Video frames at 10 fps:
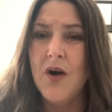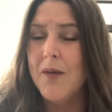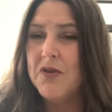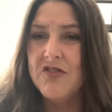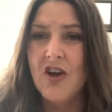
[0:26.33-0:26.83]

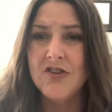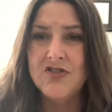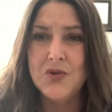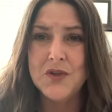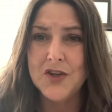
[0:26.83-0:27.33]
I'm going to talk
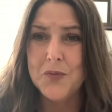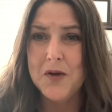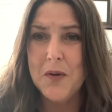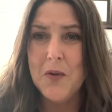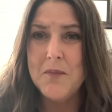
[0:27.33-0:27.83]
to you a little bit
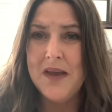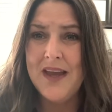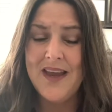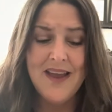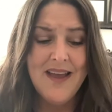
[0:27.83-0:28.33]
about
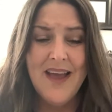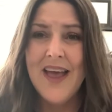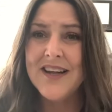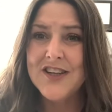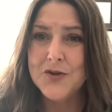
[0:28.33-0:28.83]
me
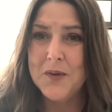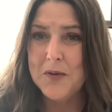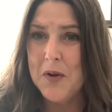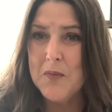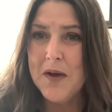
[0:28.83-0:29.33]
and a little bit
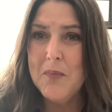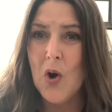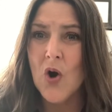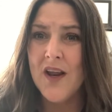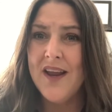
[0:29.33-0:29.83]
about my
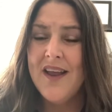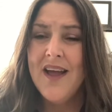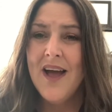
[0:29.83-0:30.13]
party.